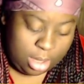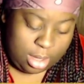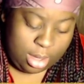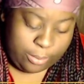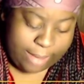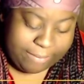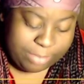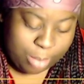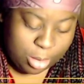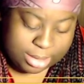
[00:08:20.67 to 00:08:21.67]
We'll have the
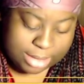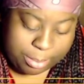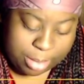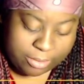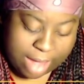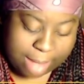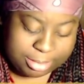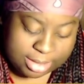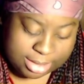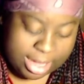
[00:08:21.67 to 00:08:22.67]
most number of
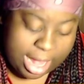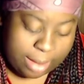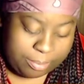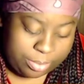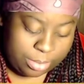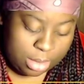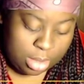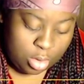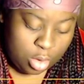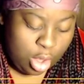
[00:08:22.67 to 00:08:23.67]
options there.
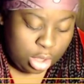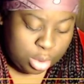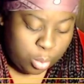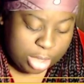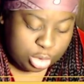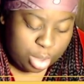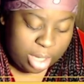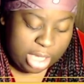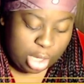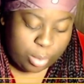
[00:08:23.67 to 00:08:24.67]
To Wondronia
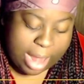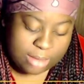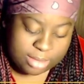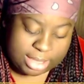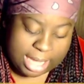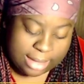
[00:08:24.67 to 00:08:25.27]
grounds then,